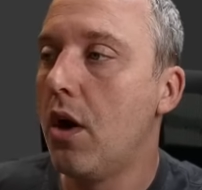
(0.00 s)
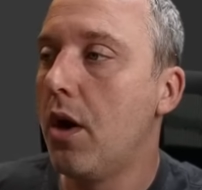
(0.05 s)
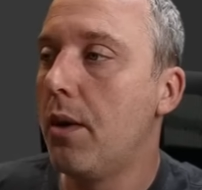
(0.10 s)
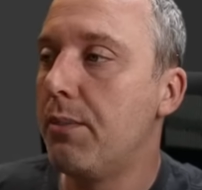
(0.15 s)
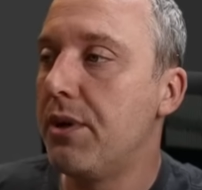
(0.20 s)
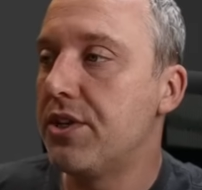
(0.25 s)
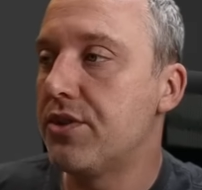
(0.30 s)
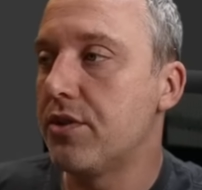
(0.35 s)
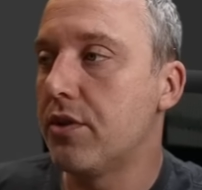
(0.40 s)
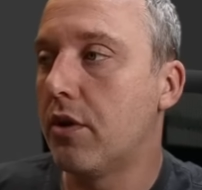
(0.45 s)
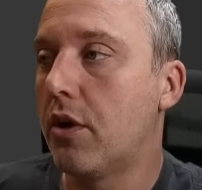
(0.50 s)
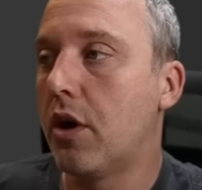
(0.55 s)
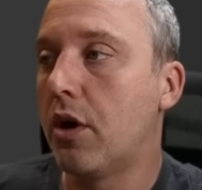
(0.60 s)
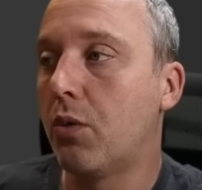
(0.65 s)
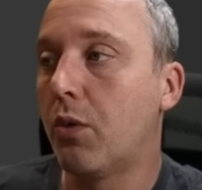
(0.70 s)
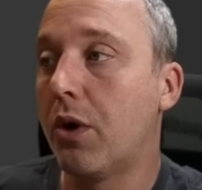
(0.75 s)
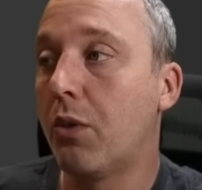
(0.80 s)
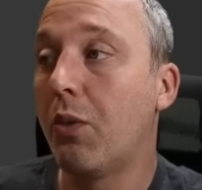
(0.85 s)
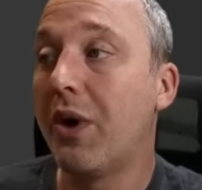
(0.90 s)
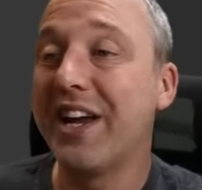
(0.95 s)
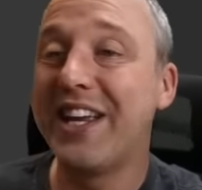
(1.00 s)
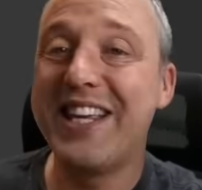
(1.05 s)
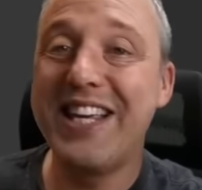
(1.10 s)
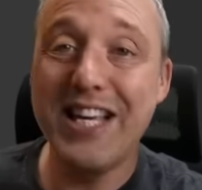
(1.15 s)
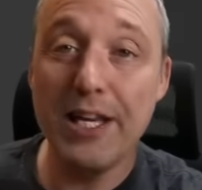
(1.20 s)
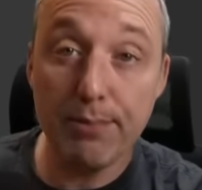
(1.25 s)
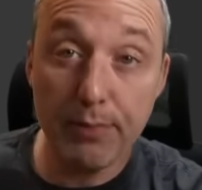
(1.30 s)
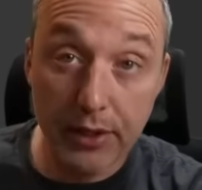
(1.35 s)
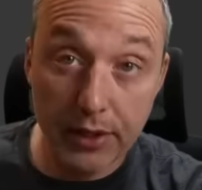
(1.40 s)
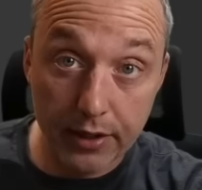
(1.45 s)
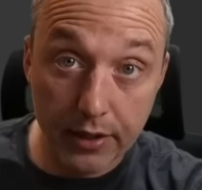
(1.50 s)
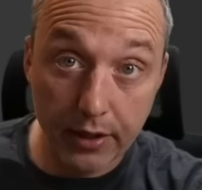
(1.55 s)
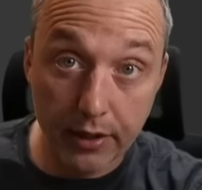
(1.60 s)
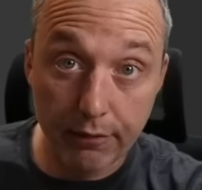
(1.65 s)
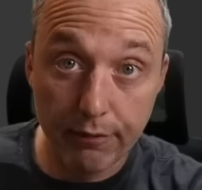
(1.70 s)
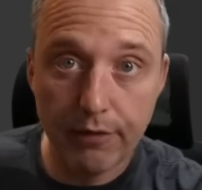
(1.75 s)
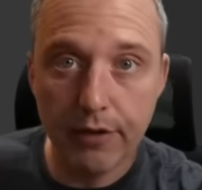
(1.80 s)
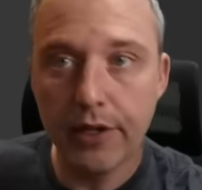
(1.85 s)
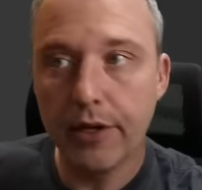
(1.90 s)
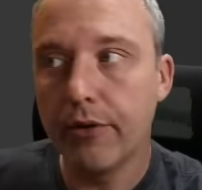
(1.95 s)
pieces of hardware while keeping the
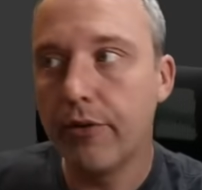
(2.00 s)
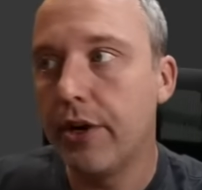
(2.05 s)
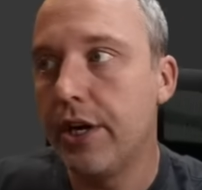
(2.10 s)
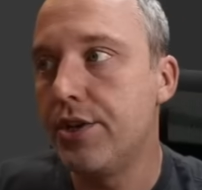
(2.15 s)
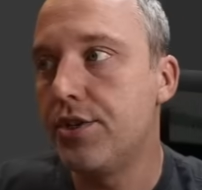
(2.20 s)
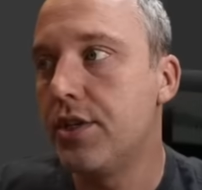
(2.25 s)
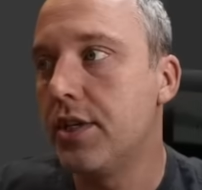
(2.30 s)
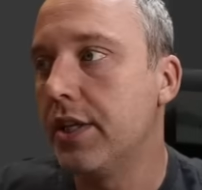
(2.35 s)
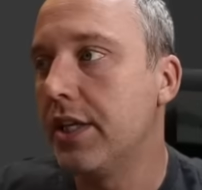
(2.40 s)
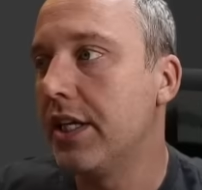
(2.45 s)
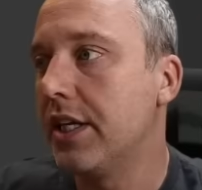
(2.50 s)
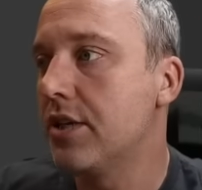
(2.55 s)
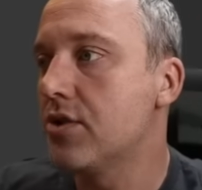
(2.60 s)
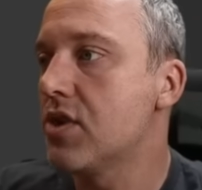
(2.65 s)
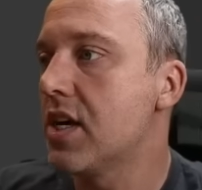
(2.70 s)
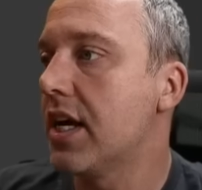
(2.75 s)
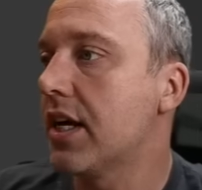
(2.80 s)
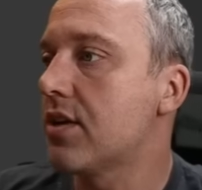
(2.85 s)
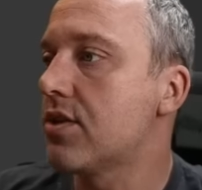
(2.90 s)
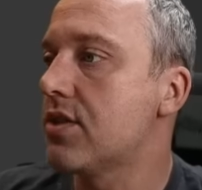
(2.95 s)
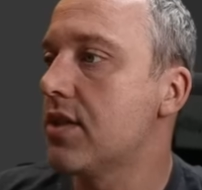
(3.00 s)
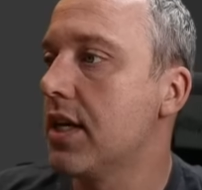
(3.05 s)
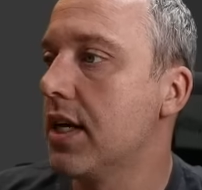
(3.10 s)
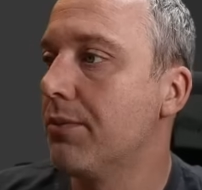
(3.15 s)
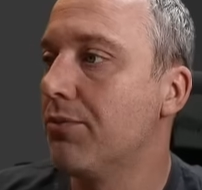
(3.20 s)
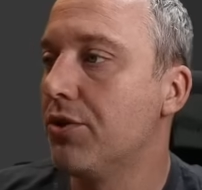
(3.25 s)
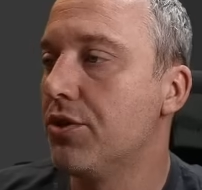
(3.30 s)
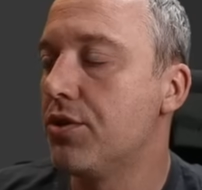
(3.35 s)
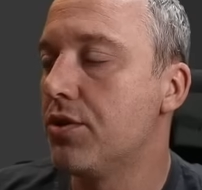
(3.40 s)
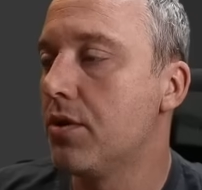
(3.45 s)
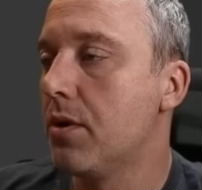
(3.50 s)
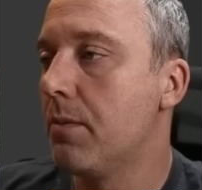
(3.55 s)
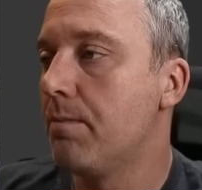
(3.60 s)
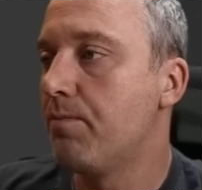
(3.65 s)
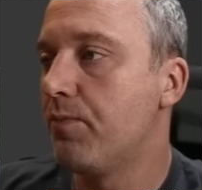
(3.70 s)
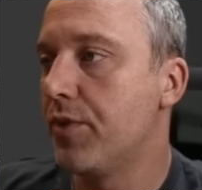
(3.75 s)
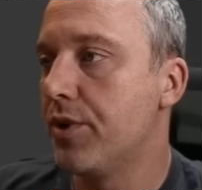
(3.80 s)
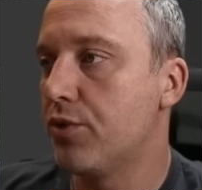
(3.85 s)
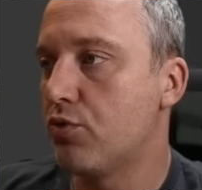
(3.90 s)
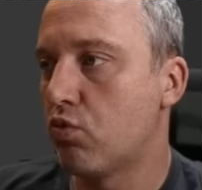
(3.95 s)
configuration the exact same, which
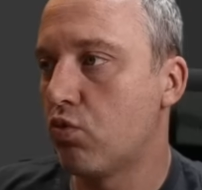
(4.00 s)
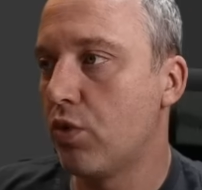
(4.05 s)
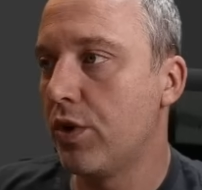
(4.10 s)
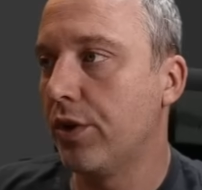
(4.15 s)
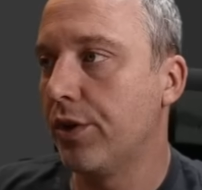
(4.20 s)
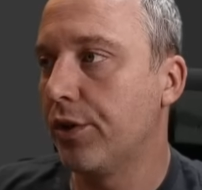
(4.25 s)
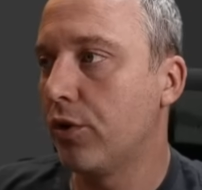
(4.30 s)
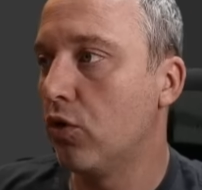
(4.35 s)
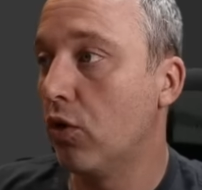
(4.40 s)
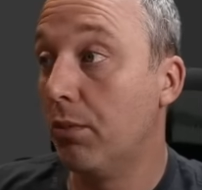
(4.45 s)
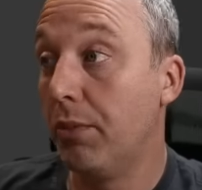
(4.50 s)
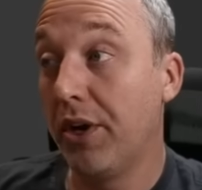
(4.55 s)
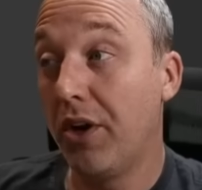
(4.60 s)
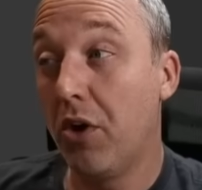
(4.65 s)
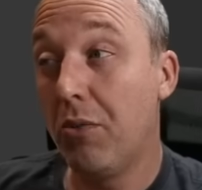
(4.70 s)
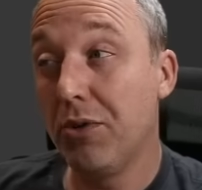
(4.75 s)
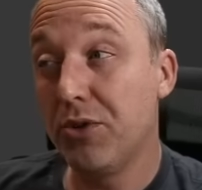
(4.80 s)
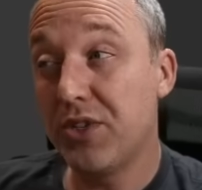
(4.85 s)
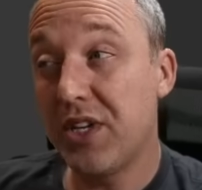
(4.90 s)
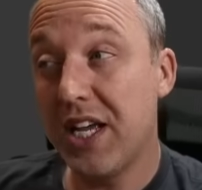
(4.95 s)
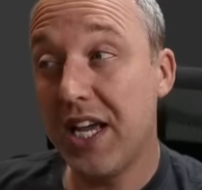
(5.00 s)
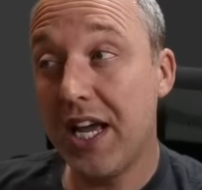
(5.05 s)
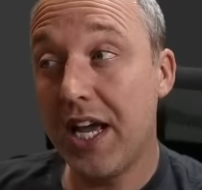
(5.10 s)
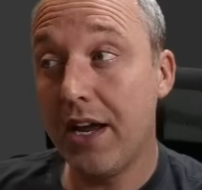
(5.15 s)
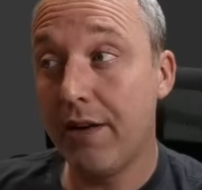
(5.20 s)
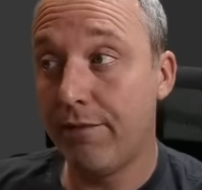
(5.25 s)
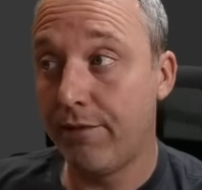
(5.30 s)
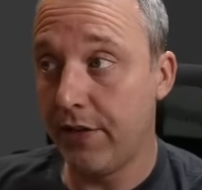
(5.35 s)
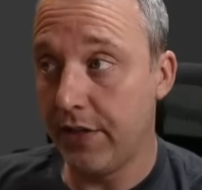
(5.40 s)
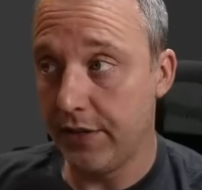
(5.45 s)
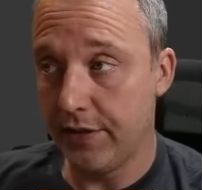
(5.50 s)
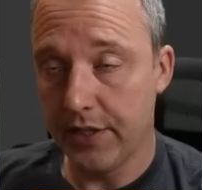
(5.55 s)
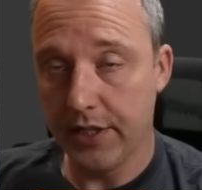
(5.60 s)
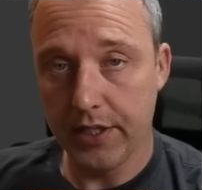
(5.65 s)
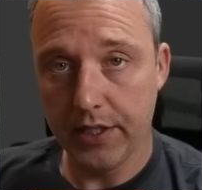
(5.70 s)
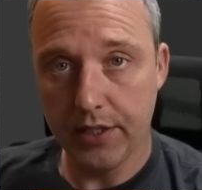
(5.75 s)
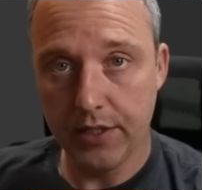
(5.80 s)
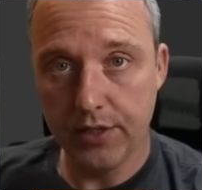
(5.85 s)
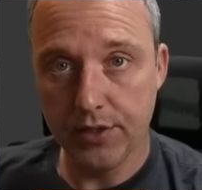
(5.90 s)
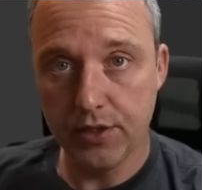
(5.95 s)
it's really cool, but almost
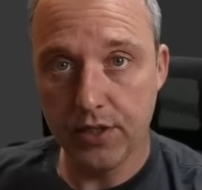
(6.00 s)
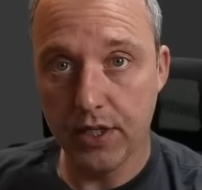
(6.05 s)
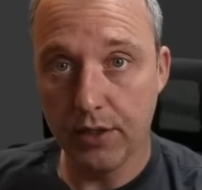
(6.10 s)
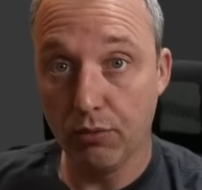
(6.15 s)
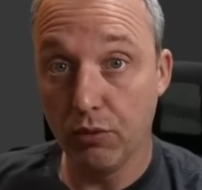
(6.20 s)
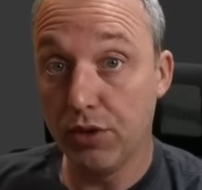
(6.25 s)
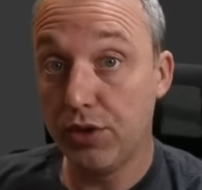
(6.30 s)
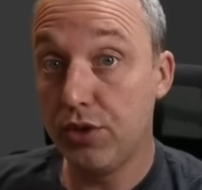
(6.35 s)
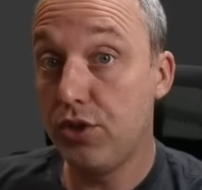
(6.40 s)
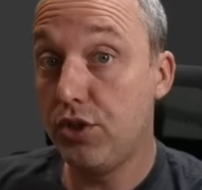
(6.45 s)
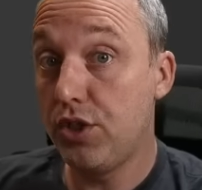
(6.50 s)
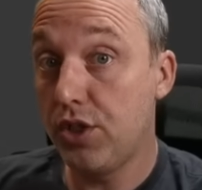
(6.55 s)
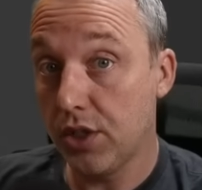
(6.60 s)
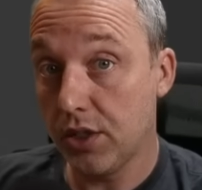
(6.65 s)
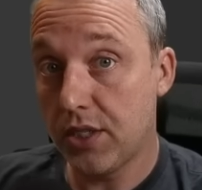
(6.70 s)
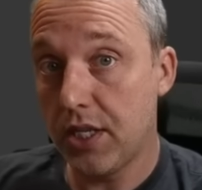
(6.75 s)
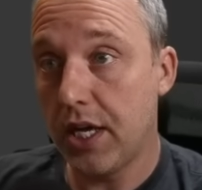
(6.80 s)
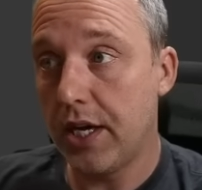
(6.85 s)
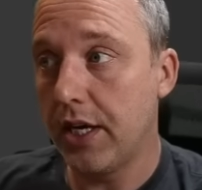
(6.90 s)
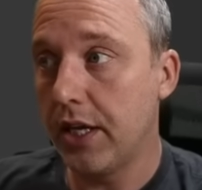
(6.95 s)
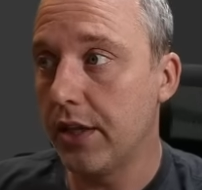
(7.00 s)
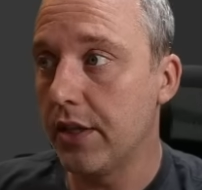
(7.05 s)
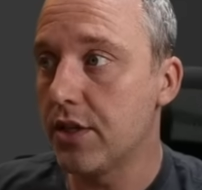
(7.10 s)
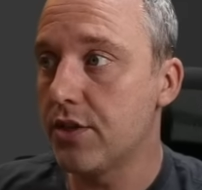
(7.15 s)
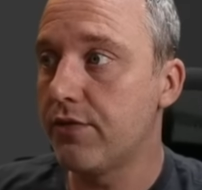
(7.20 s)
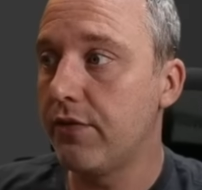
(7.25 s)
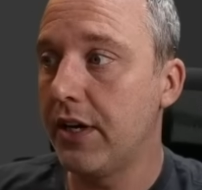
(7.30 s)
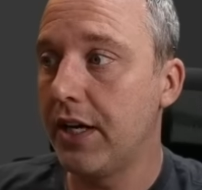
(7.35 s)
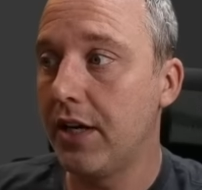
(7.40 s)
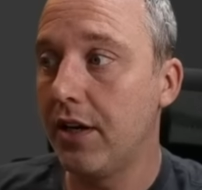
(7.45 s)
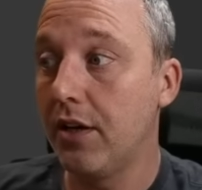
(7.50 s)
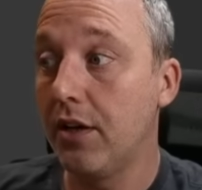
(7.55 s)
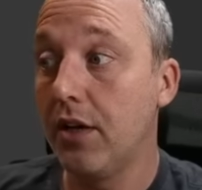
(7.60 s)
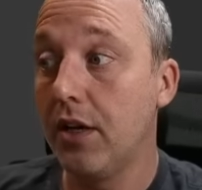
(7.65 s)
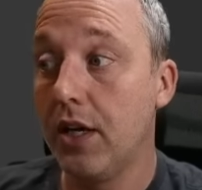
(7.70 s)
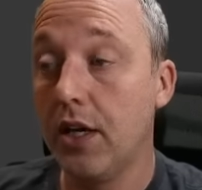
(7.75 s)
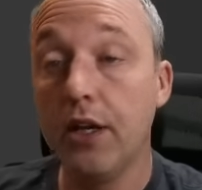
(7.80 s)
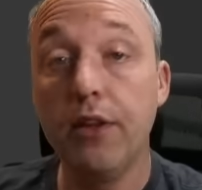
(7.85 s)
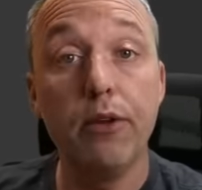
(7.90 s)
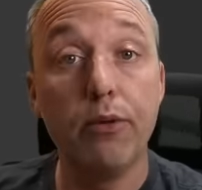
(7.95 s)
everything is done with just editing this file
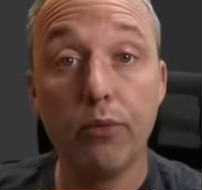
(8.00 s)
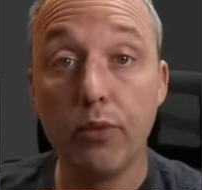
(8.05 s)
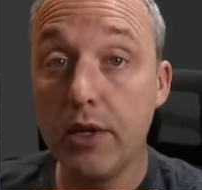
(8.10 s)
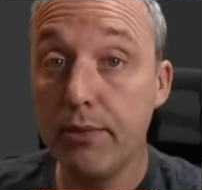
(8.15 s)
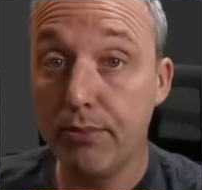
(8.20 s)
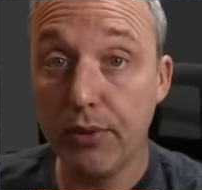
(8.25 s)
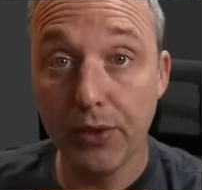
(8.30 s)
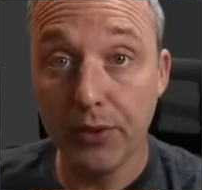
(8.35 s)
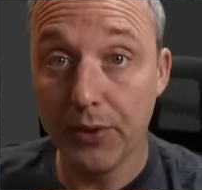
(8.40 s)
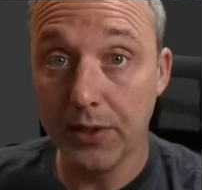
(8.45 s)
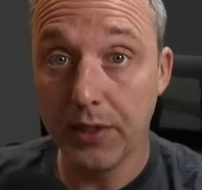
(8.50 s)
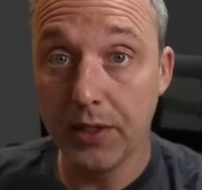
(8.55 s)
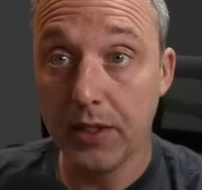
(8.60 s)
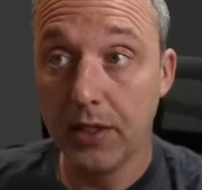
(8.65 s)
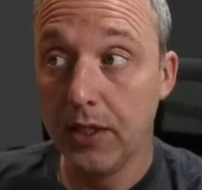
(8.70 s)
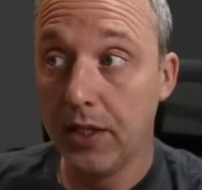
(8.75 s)
and then rebuilding.